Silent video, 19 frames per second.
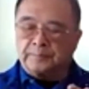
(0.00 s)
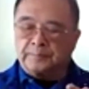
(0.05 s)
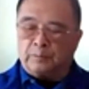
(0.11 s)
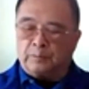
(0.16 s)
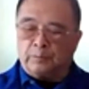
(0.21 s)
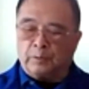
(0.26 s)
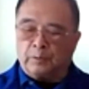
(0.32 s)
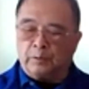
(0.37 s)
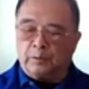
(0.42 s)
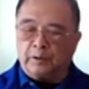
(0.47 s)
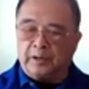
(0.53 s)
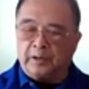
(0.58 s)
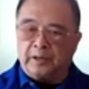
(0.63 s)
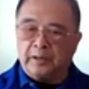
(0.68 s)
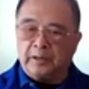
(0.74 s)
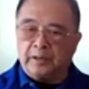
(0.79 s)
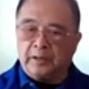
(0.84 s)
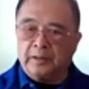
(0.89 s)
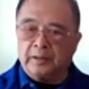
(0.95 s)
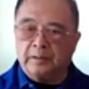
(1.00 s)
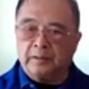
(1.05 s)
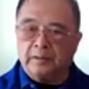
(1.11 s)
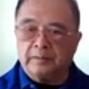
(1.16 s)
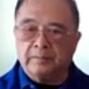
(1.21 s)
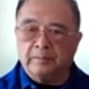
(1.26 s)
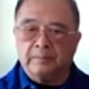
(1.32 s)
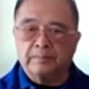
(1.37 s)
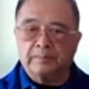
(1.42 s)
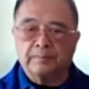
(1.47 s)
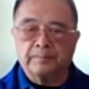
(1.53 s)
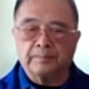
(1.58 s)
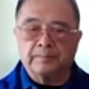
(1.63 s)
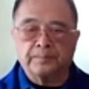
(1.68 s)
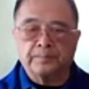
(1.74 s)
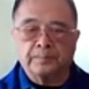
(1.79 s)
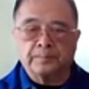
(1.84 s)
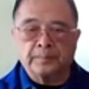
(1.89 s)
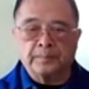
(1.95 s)
Roll it in.
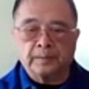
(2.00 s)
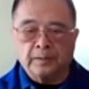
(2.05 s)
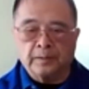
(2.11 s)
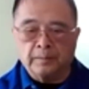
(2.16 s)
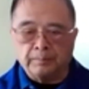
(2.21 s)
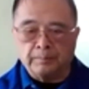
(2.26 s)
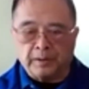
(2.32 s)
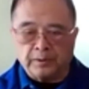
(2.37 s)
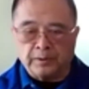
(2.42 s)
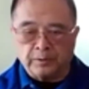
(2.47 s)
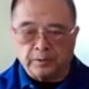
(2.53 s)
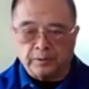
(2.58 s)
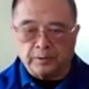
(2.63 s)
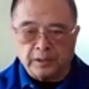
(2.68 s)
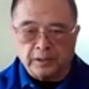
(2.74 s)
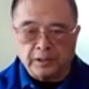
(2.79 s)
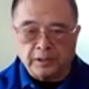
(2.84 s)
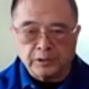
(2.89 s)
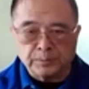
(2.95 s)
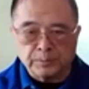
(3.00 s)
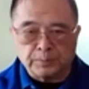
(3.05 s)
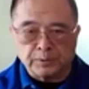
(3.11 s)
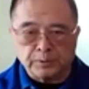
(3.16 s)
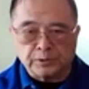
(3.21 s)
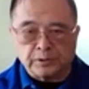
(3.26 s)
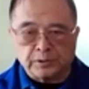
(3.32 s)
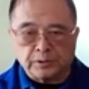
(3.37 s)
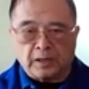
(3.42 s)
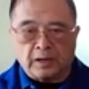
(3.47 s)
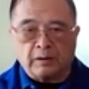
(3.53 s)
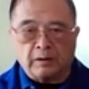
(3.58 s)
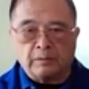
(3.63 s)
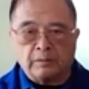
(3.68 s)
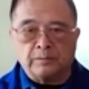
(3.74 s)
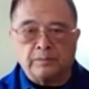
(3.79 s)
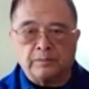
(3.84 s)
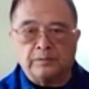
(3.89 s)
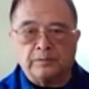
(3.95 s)
Bend your knees. Push it
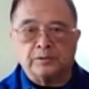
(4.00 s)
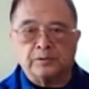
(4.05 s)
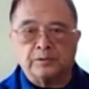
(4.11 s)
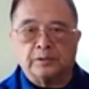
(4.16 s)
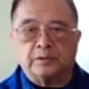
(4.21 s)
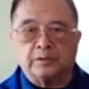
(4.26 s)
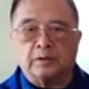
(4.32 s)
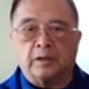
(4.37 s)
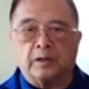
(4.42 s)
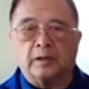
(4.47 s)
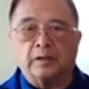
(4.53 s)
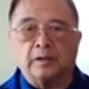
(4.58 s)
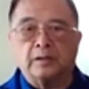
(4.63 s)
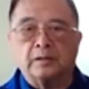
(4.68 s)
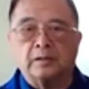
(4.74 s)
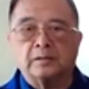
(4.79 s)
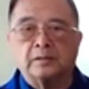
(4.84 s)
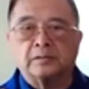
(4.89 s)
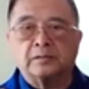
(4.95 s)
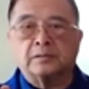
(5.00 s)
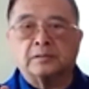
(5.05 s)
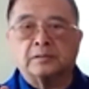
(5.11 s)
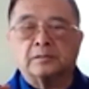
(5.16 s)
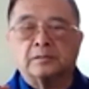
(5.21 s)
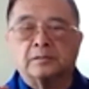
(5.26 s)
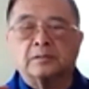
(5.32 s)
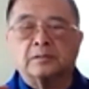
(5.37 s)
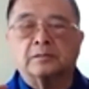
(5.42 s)
out using your legs.